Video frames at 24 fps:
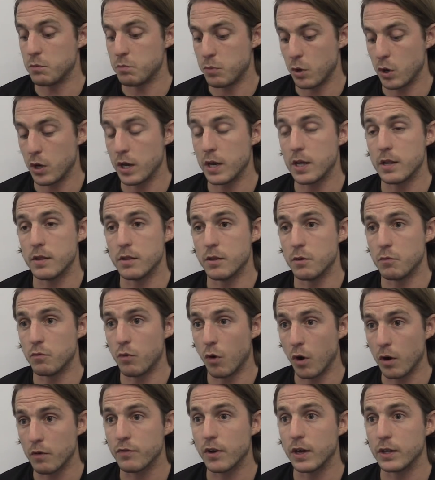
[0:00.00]
had put in the
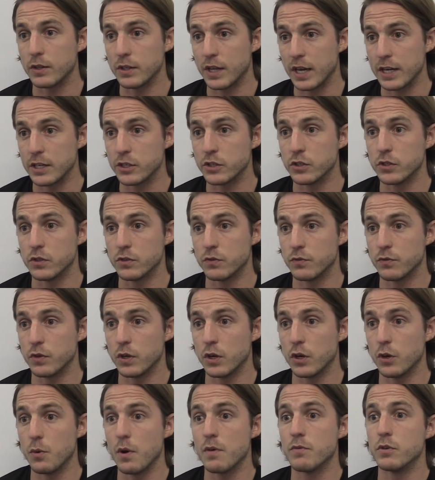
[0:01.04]
right foundations for
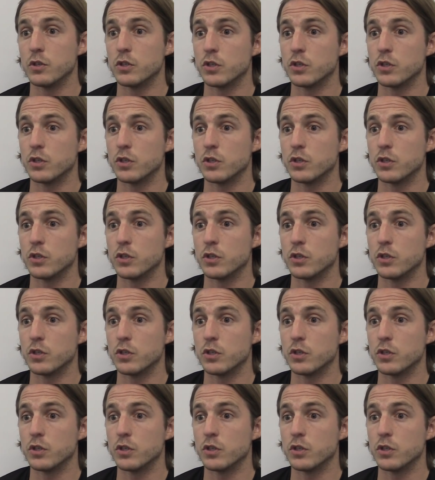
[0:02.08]
whoever